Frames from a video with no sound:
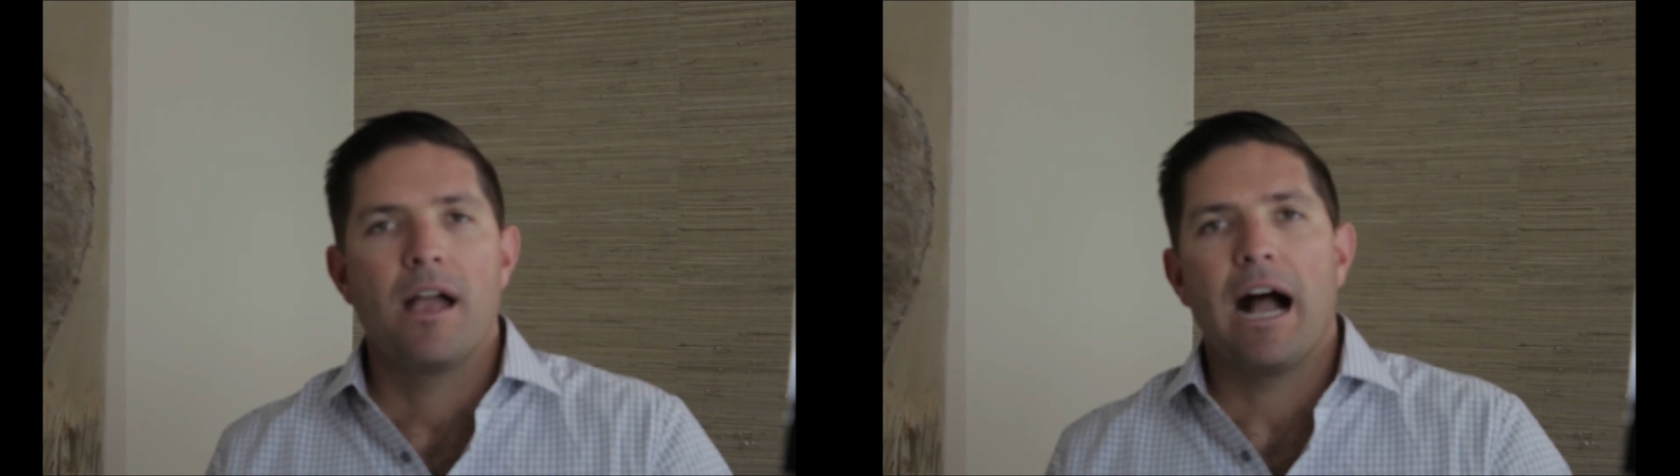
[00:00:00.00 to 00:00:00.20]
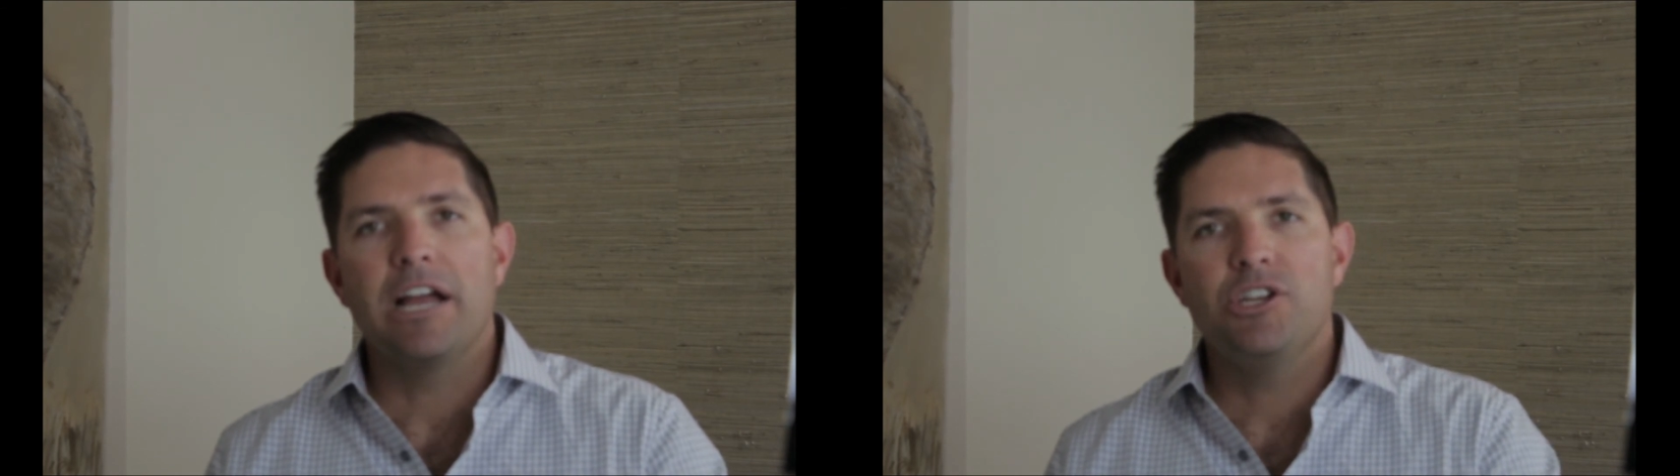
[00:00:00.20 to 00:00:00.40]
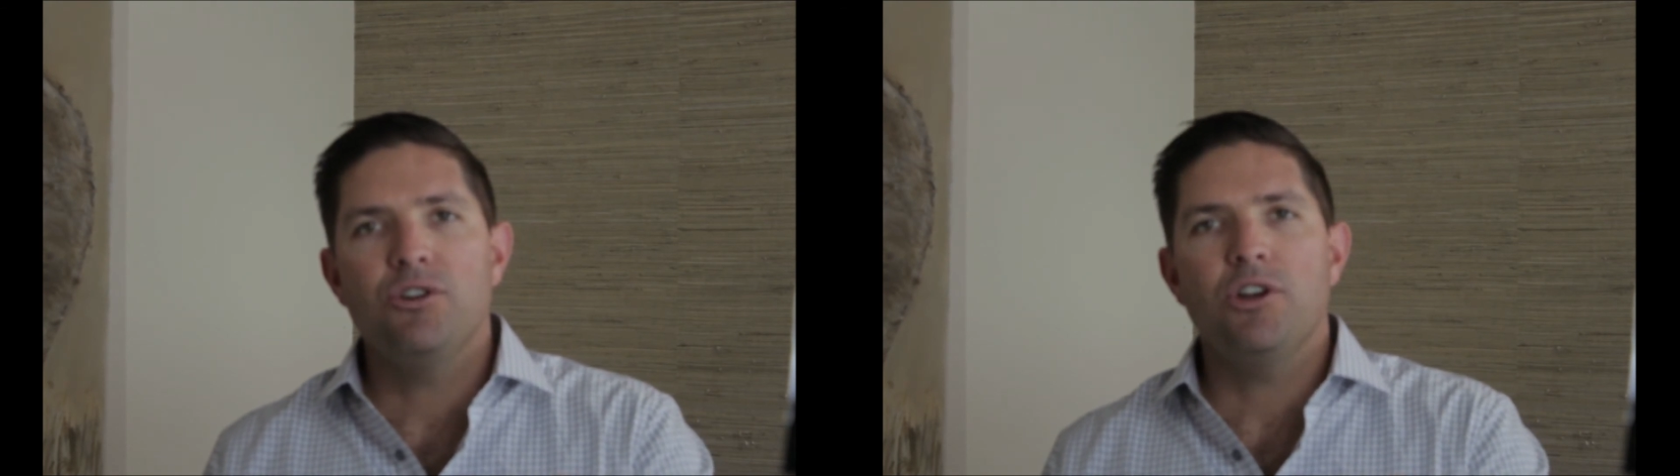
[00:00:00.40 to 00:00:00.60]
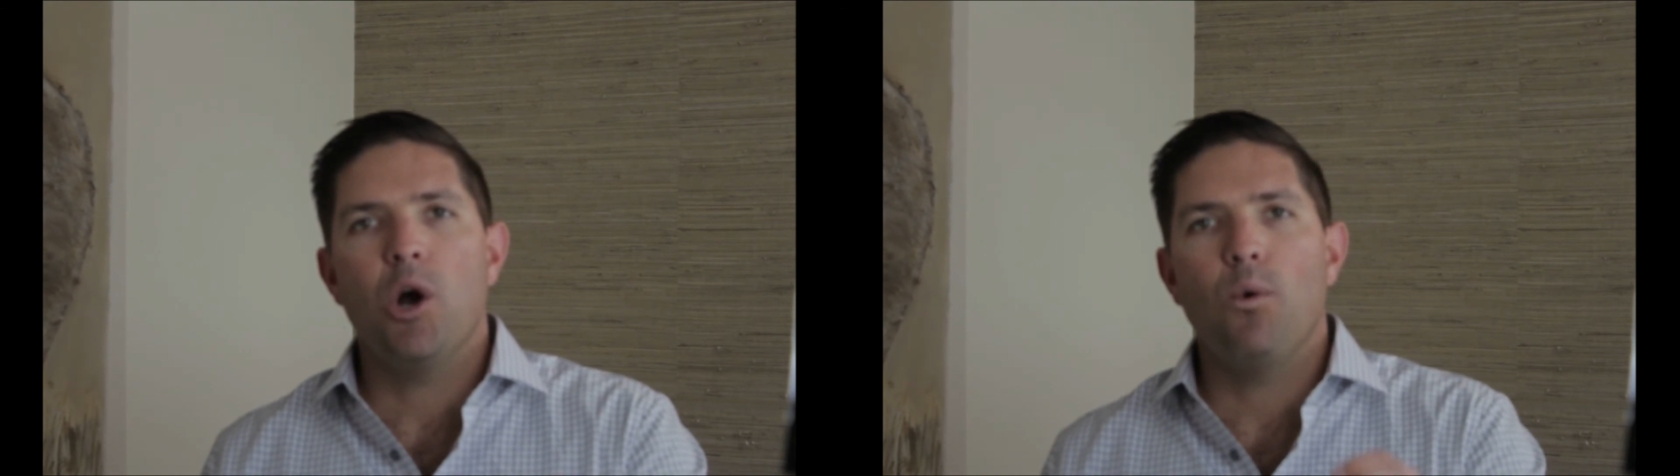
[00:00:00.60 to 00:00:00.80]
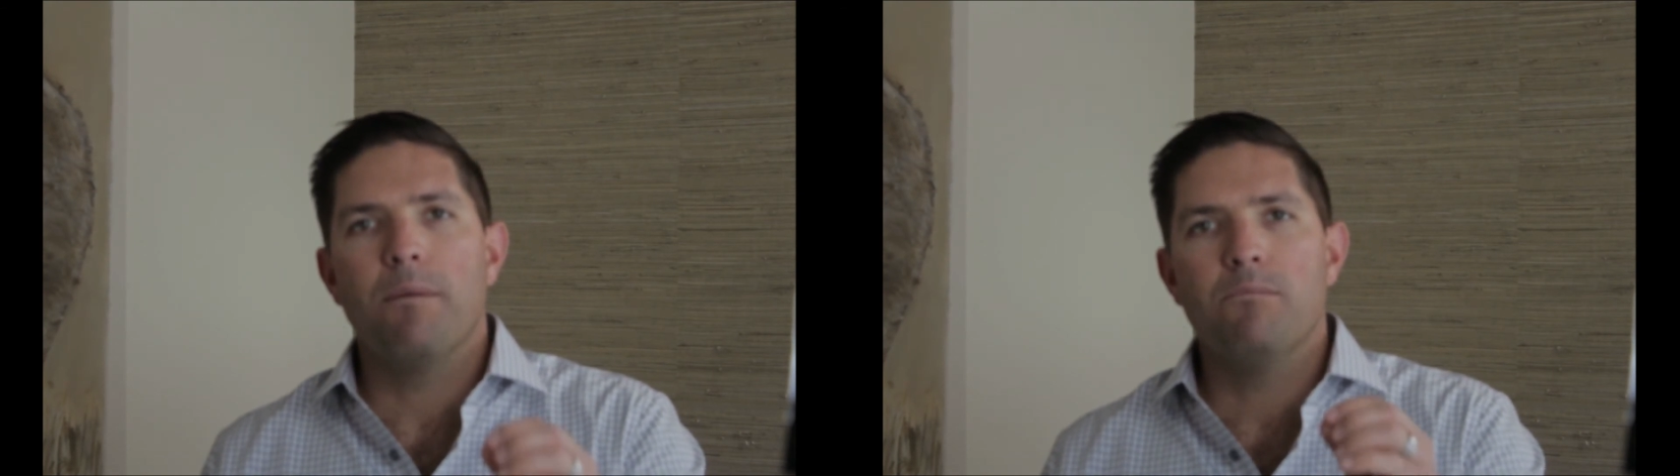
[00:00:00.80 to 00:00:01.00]
I do
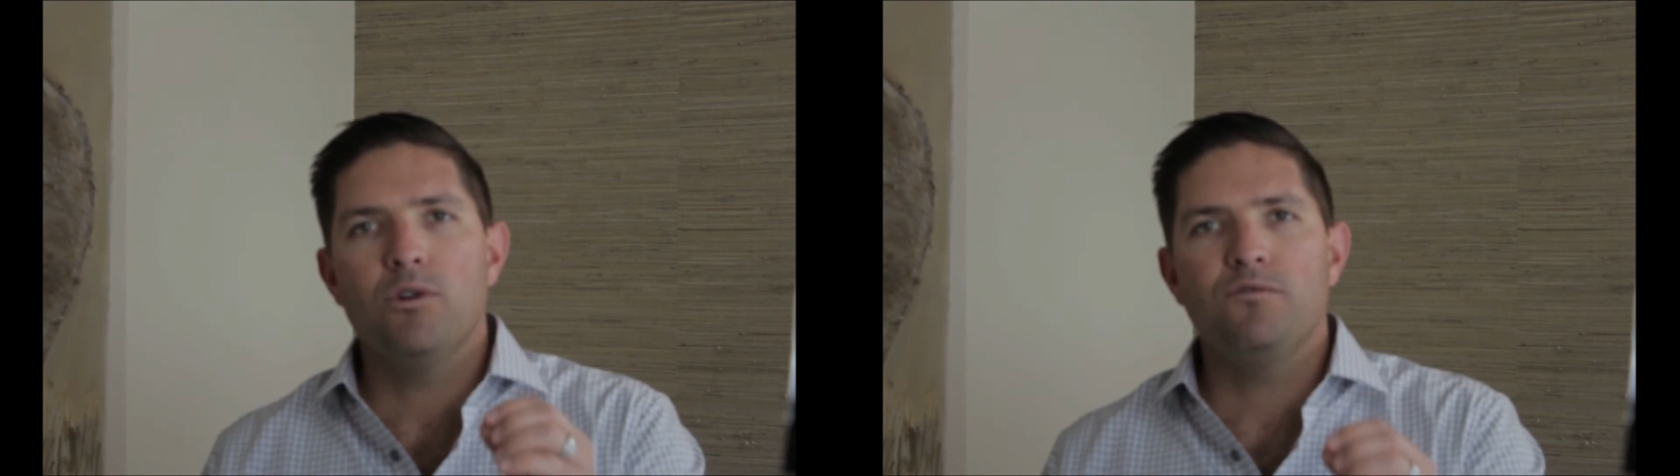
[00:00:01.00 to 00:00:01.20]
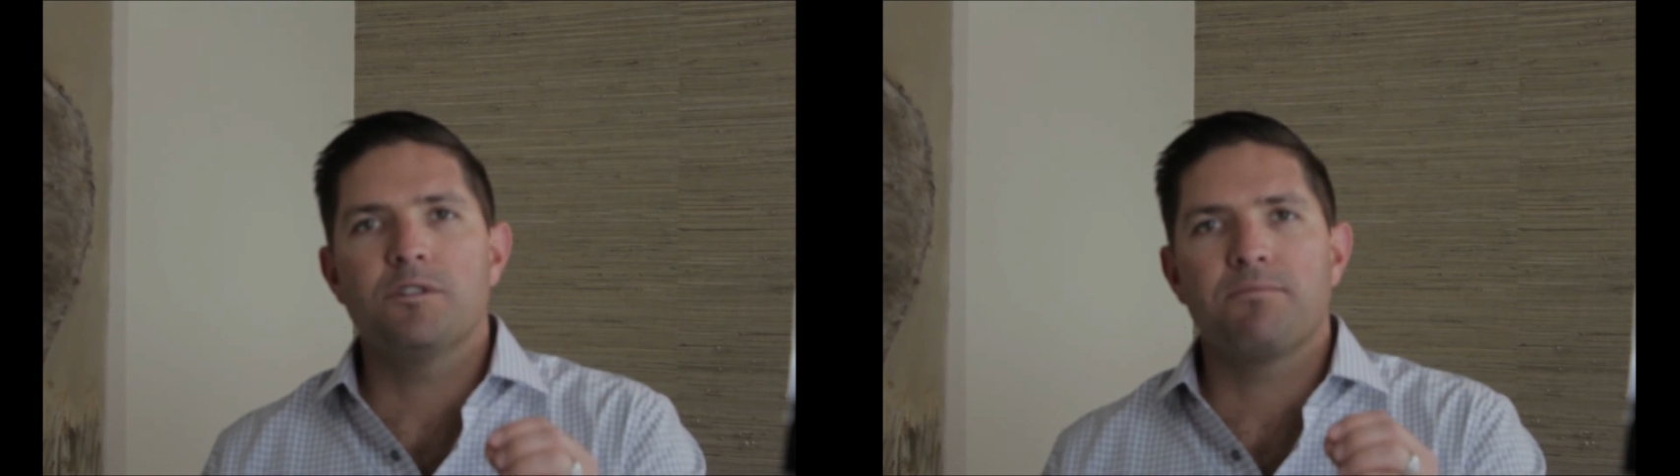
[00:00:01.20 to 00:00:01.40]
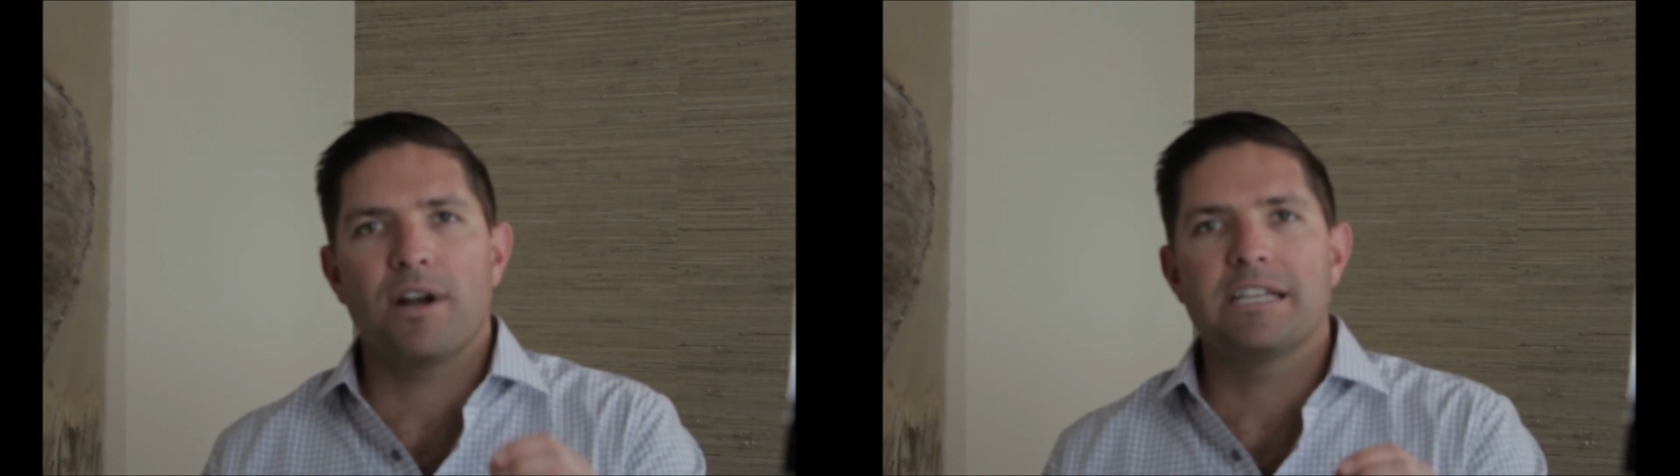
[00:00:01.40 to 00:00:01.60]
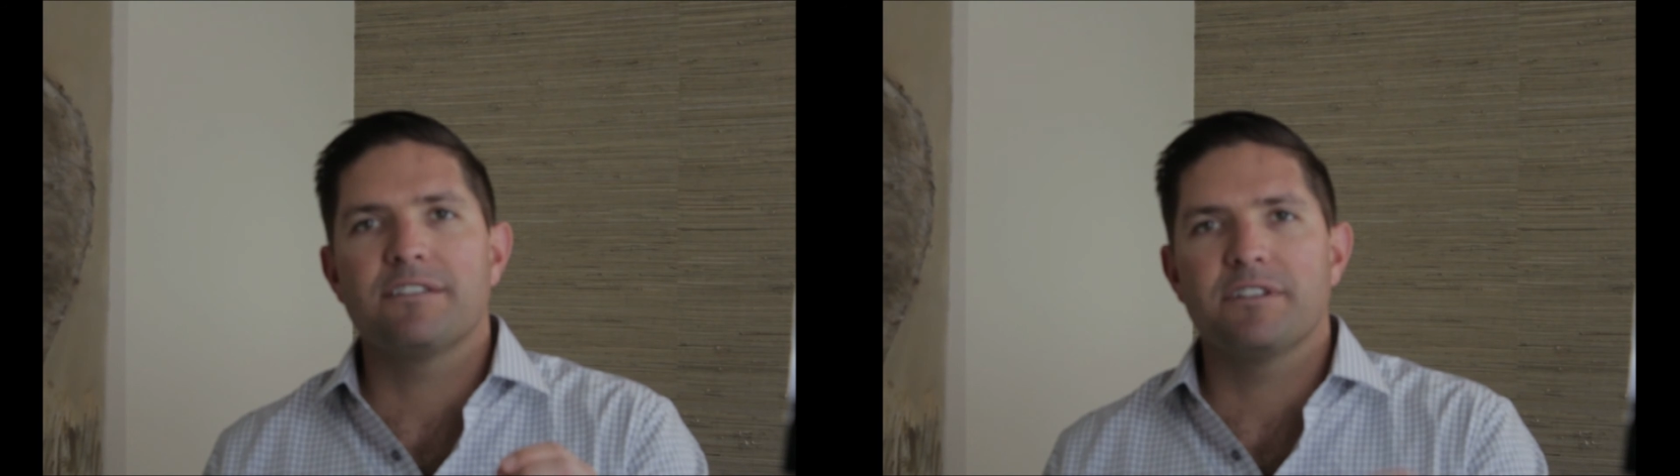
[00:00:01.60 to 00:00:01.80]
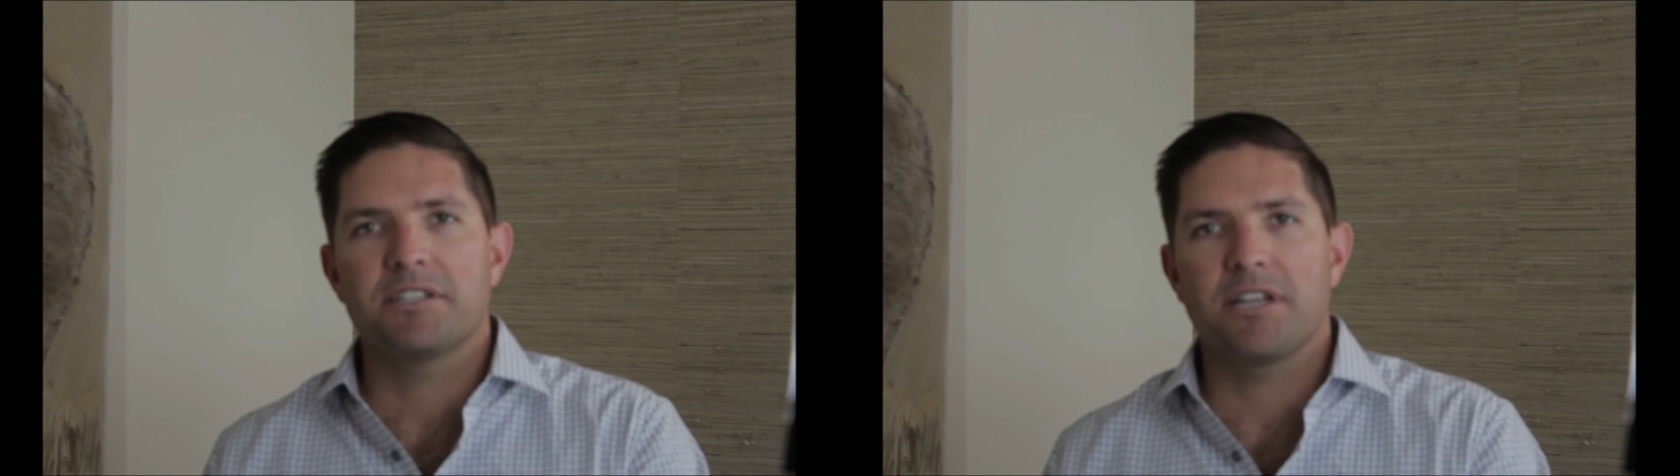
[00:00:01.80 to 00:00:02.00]
know what moves the price
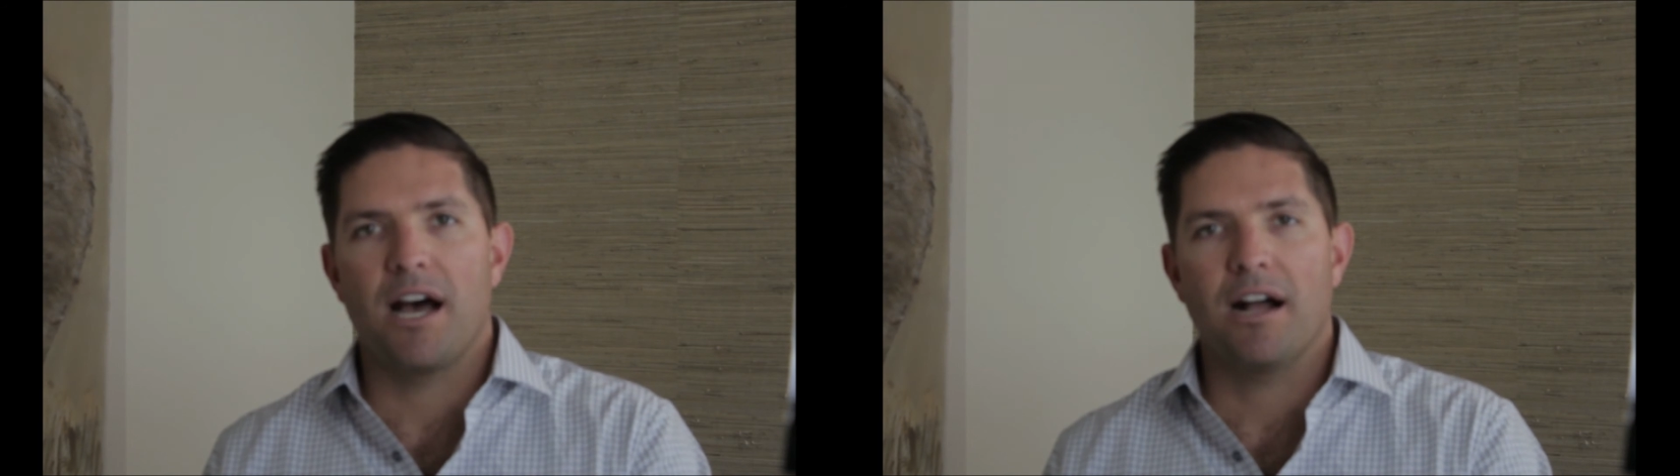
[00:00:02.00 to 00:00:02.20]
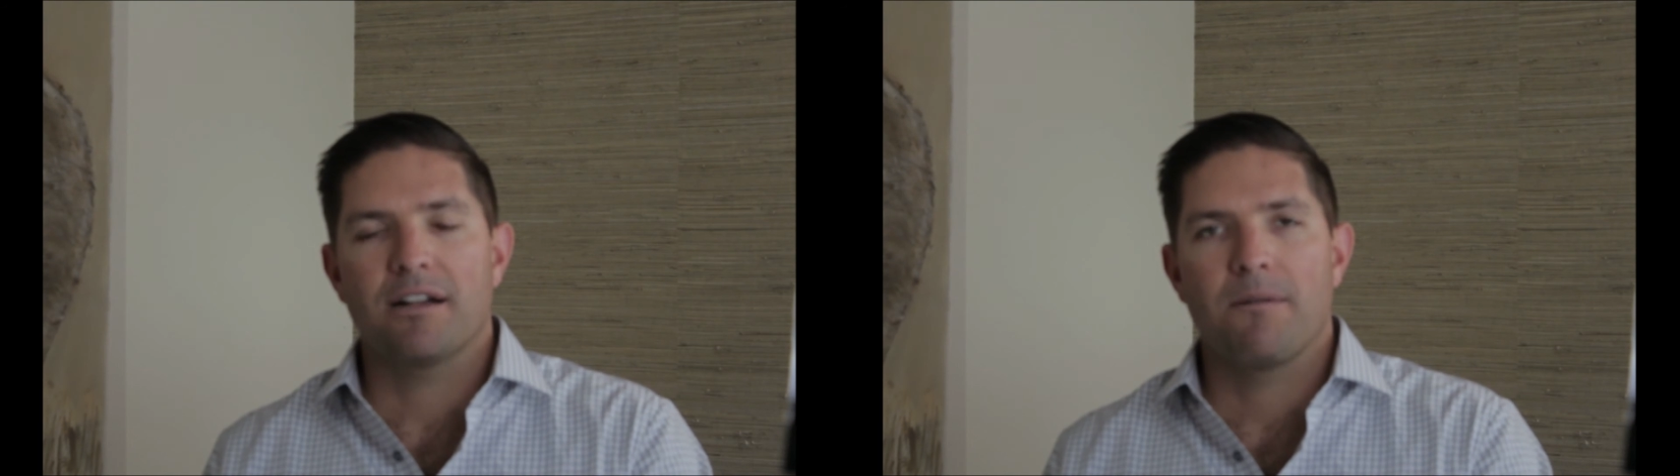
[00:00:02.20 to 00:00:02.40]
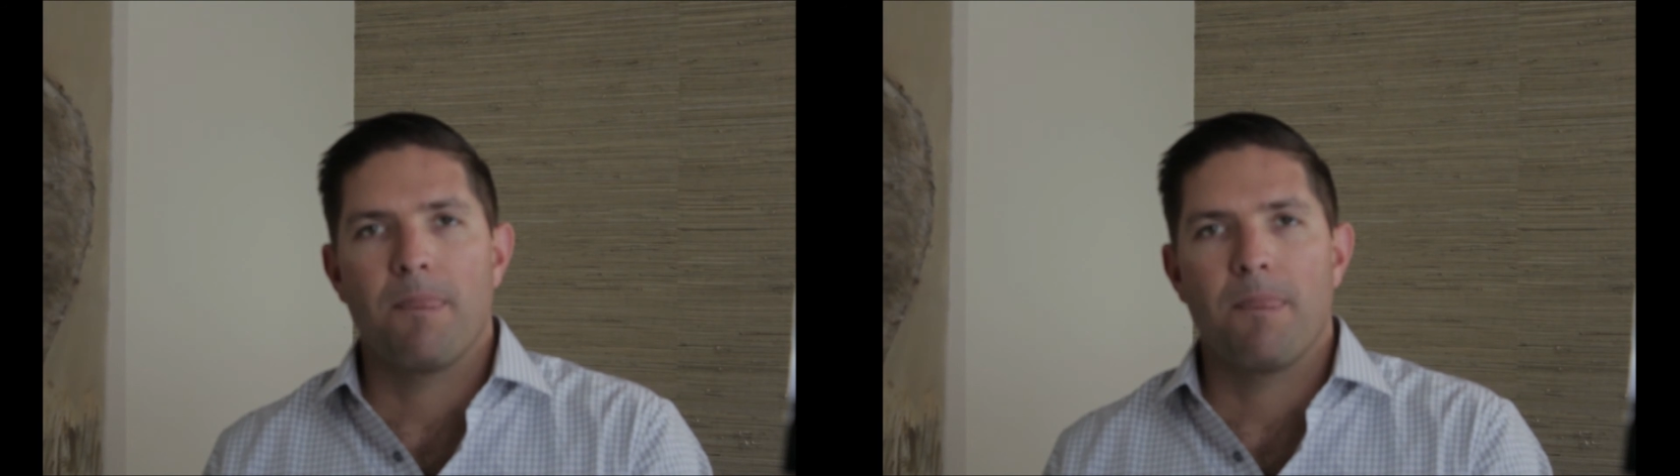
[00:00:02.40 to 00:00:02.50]
of a stock